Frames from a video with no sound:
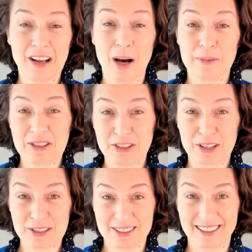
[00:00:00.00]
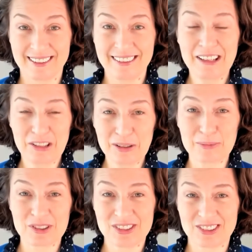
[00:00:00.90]
Seriously.
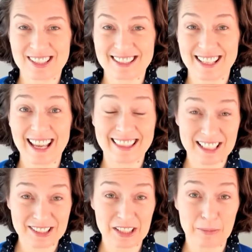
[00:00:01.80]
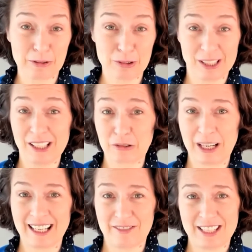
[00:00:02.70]
Humor Seriously. I think it's going to be really
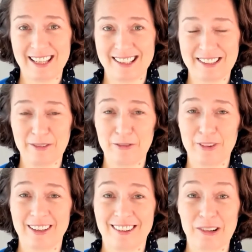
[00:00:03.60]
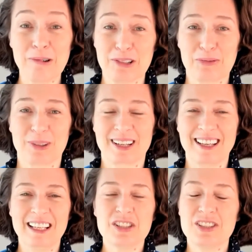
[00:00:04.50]
great. I've taken some of their coursework.
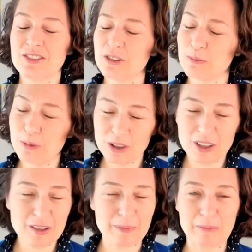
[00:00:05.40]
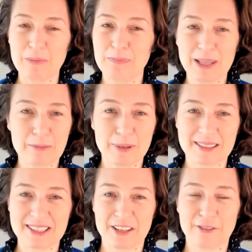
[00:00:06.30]
She's superb. I'm a big,
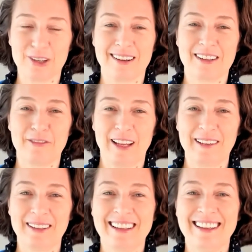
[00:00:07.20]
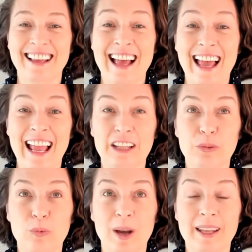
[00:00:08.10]
big Jennifer Acker fan. And
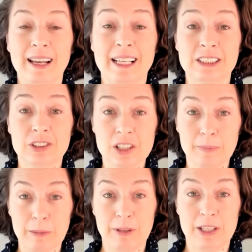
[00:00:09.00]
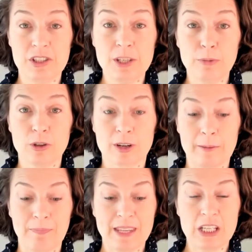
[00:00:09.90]
when I started my PhD
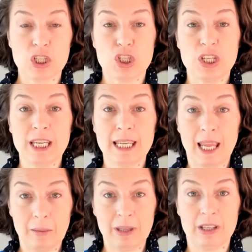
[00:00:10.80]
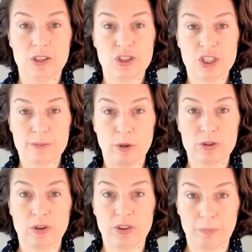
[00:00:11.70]
program, she came in and she spoke
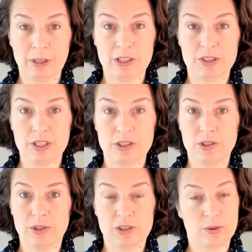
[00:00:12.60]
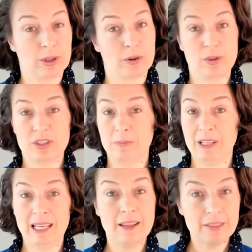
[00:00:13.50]
to all the PhD students who are going to
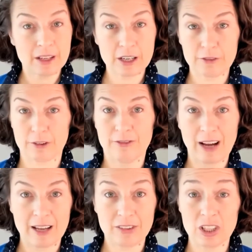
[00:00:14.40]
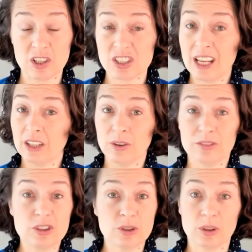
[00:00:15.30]
be in there for 5 years. You have
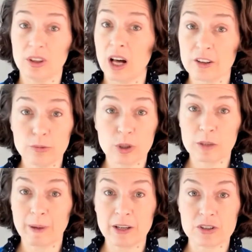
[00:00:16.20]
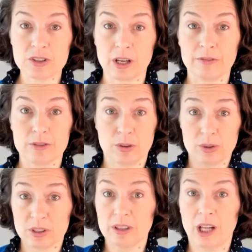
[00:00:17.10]
to do a lot of work by yourself. So
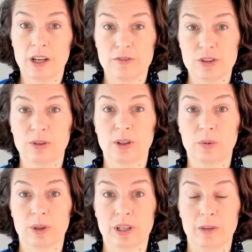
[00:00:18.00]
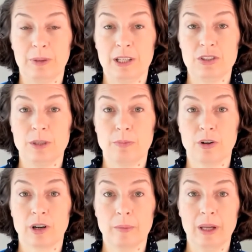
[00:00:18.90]
it's a lot of solo work in a PhD
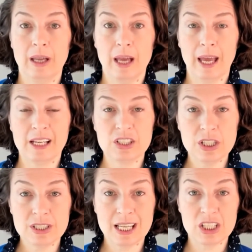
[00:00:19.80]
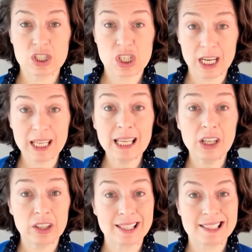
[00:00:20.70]
program. And she said, check in
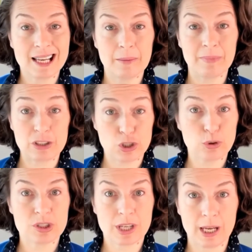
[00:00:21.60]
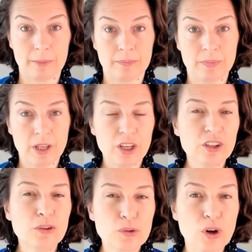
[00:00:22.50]
on the time. That's your time.
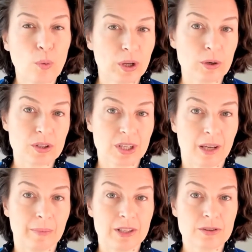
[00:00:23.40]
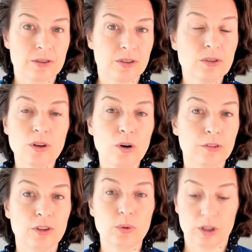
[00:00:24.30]
You know what your time is. You know
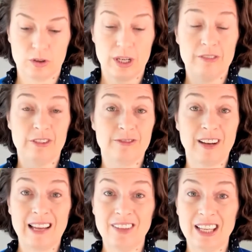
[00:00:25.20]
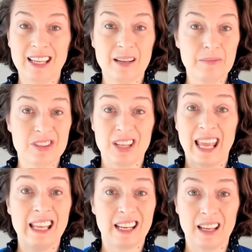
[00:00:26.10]
if you work great from 5 a.m. to
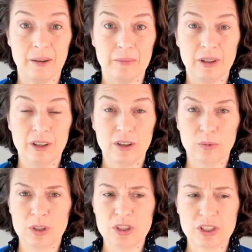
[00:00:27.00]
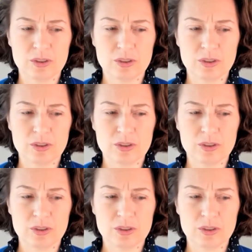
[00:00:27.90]
8 a.m., which is